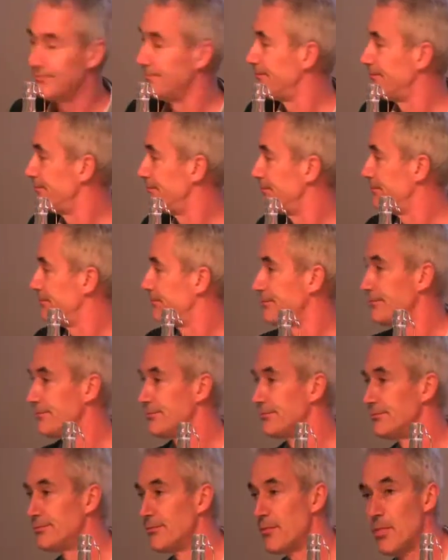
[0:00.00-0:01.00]
Great.
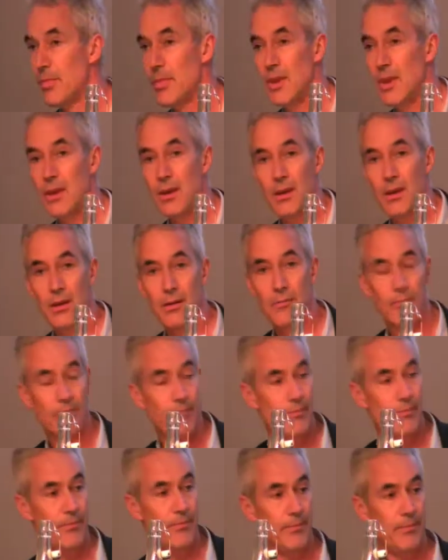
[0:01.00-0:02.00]
Thanks,
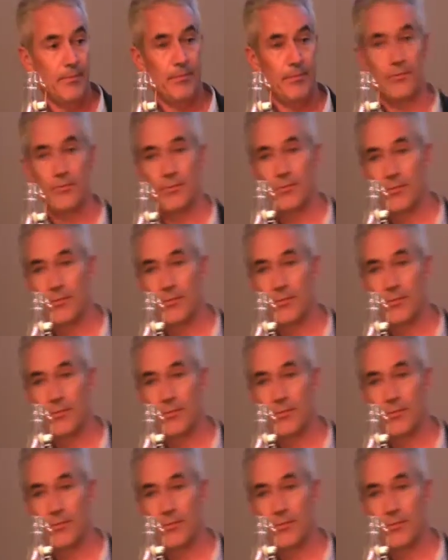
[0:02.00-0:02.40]
Alistair. I mean,